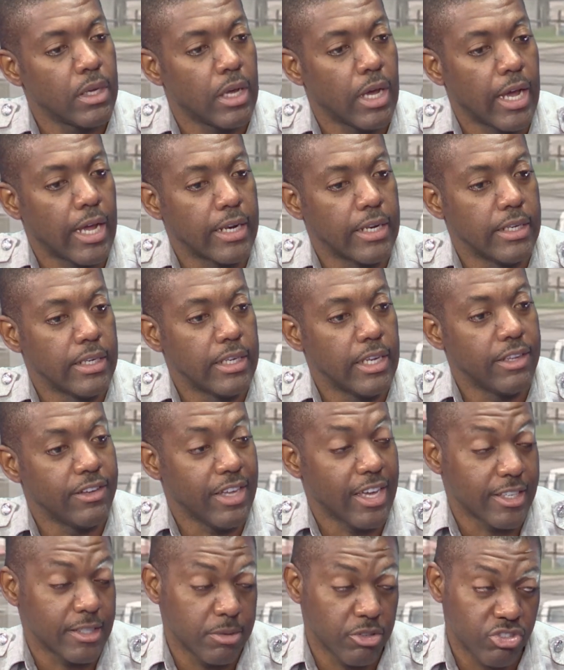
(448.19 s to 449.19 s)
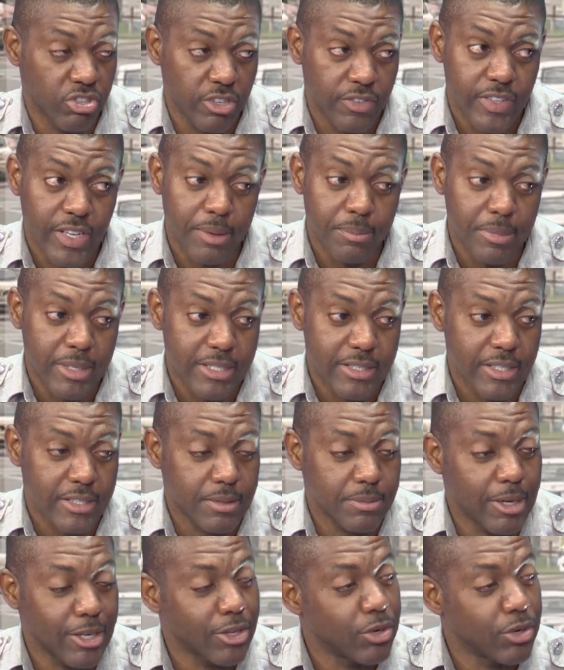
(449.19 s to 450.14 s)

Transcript: And especially if you're a businessman,